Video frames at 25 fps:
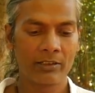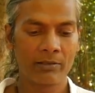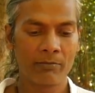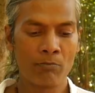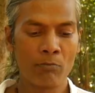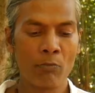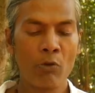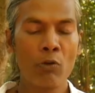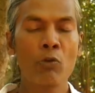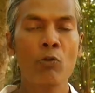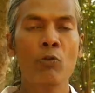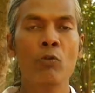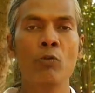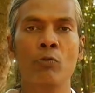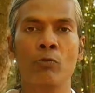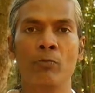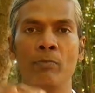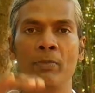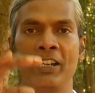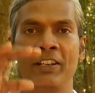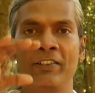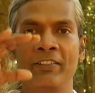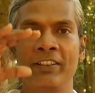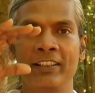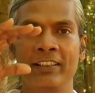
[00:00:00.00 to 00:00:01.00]

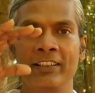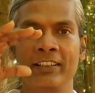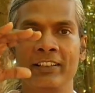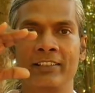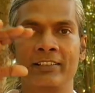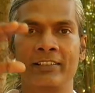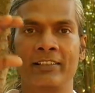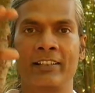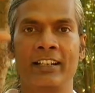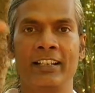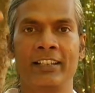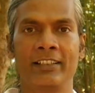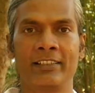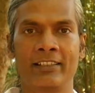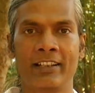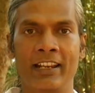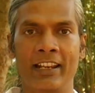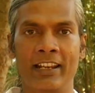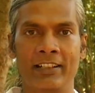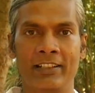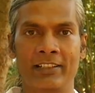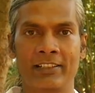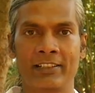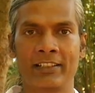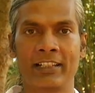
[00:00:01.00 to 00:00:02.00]
move between these three
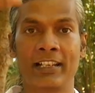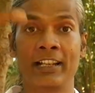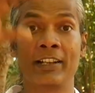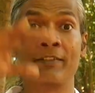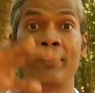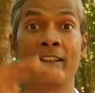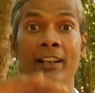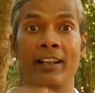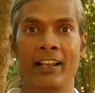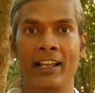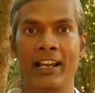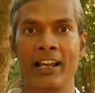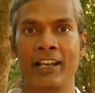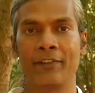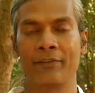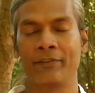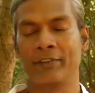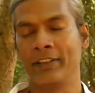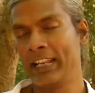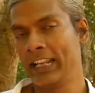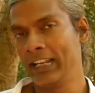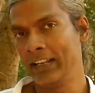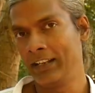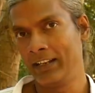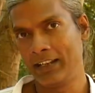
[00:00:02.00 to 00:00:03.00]
states in our life,
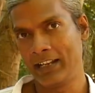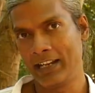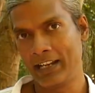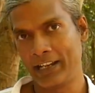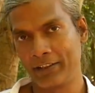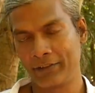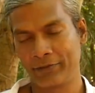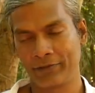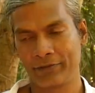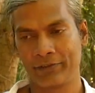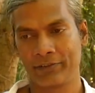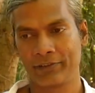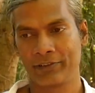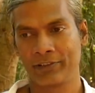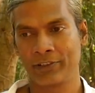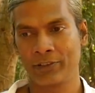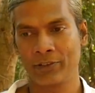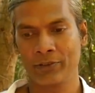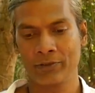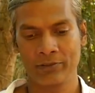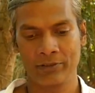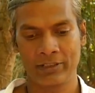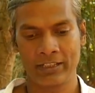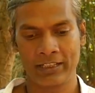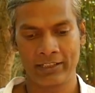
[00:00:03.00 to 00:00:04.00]
daily life.
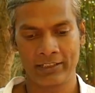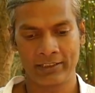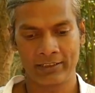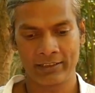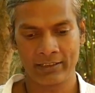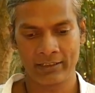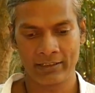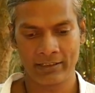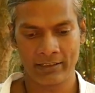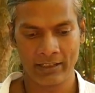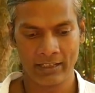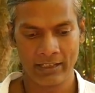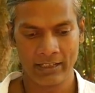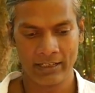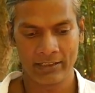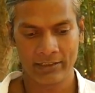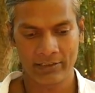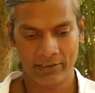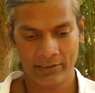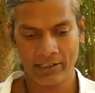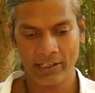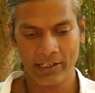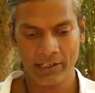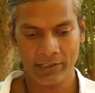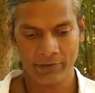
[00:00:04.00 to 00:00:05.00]
There is a
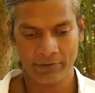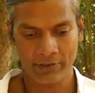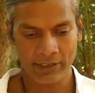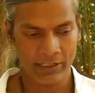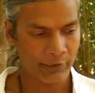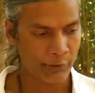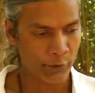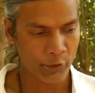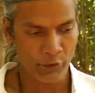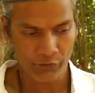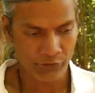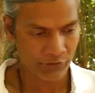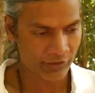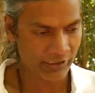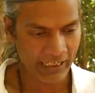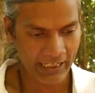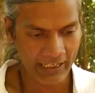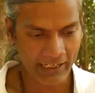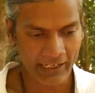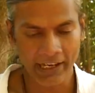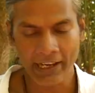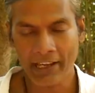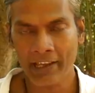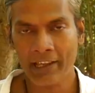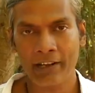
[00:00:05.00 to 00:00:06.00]
state where you have to
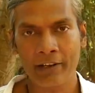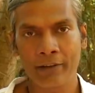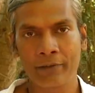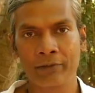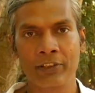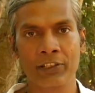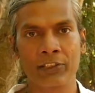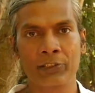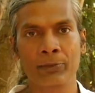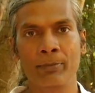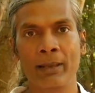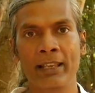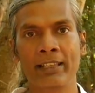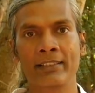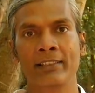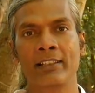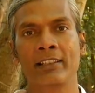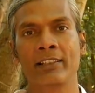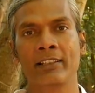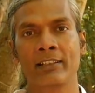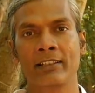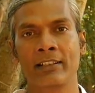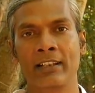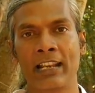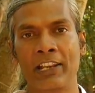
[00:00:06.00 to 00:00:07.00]
take care of this
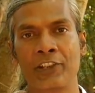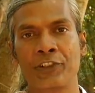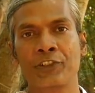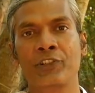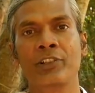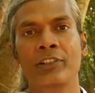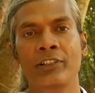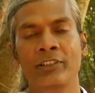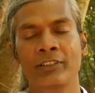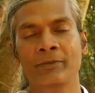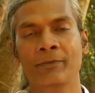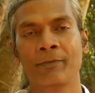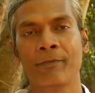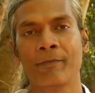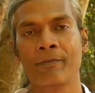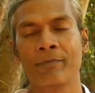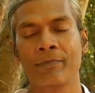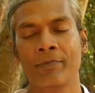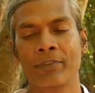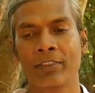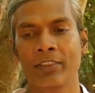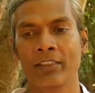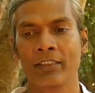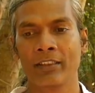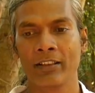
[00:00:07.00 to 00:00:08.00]
basic nature,
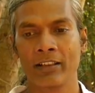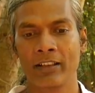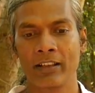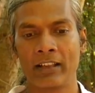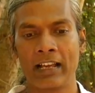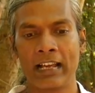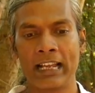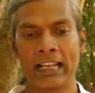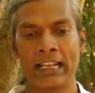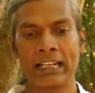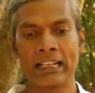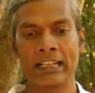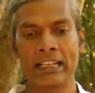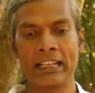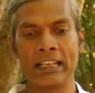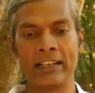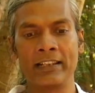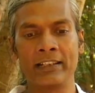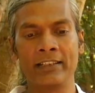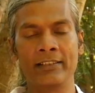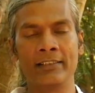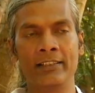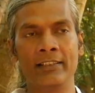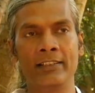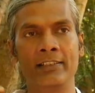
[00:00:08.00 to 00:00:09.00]
and
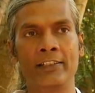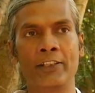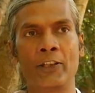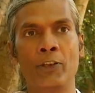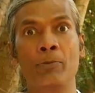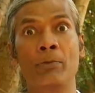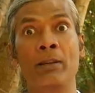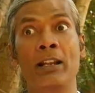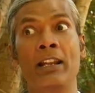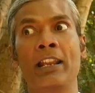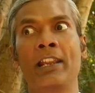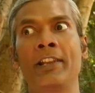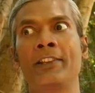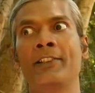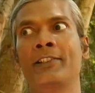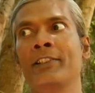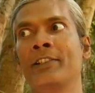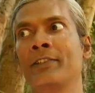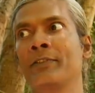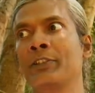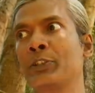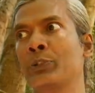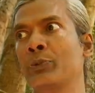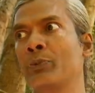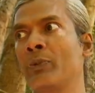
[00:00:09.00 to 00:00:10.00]
there is this human
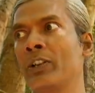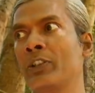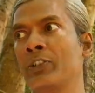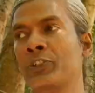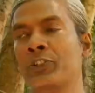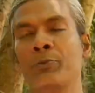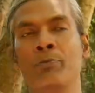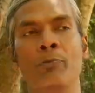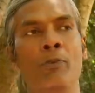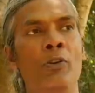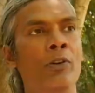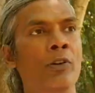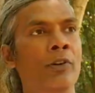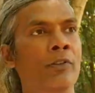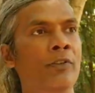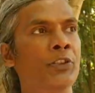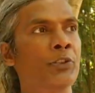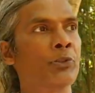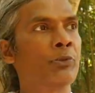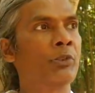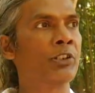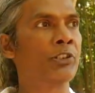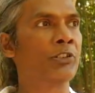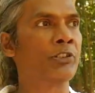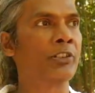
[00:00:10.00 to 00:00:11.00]
nature which wants more,
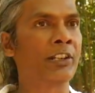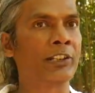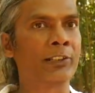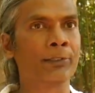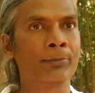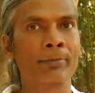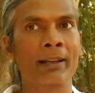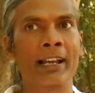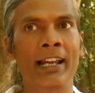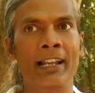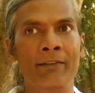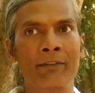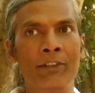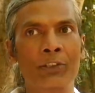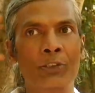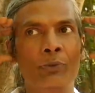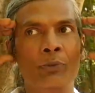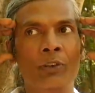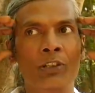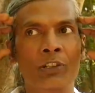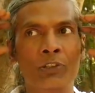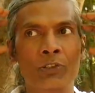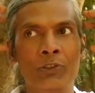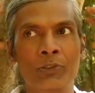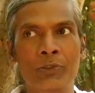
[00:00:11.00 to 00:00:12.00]
which wants to expand, which
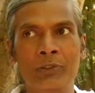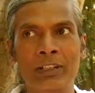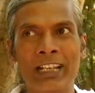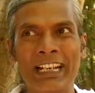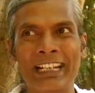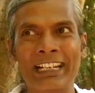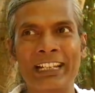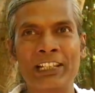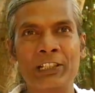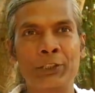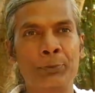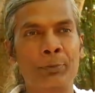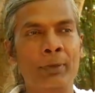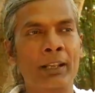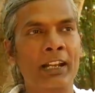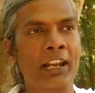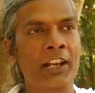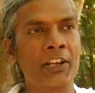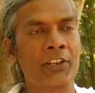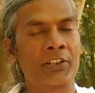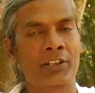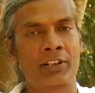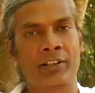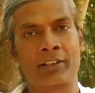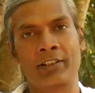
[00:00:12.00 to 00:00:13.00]
wants to get
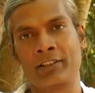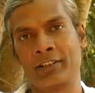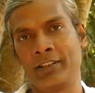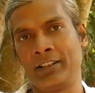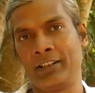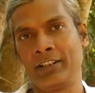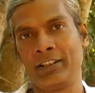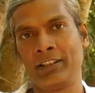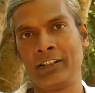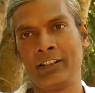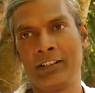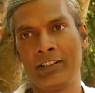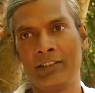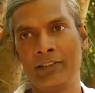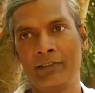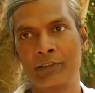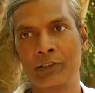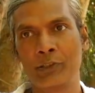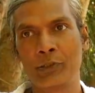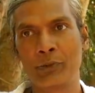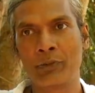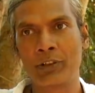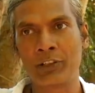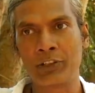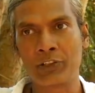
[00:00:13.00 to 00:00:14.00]
inspiration,
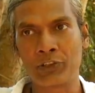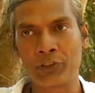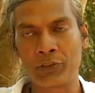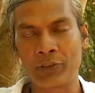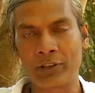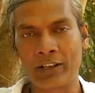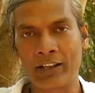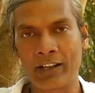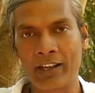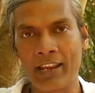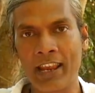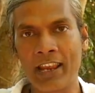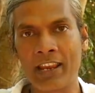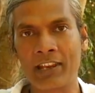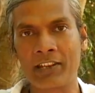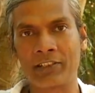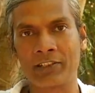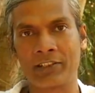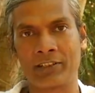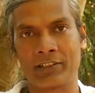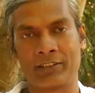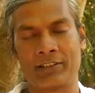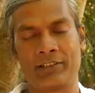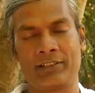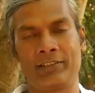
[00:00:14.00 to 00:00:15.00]
which wants to create.